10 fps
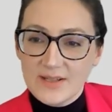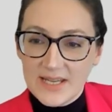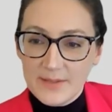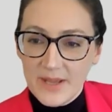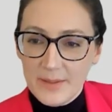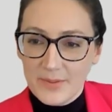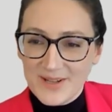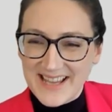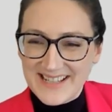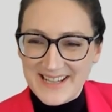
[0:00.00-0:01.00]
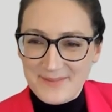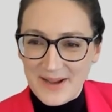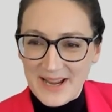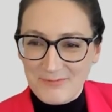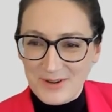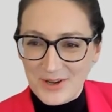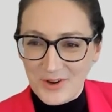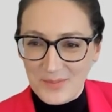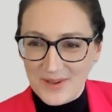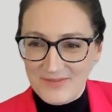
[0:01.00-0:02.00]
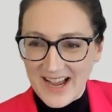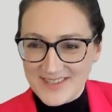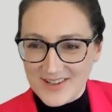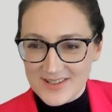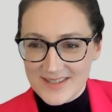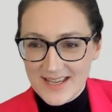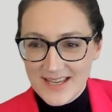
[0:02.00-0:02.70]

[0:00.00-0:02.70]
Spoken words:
Tidbit presented by Root Group Advisors.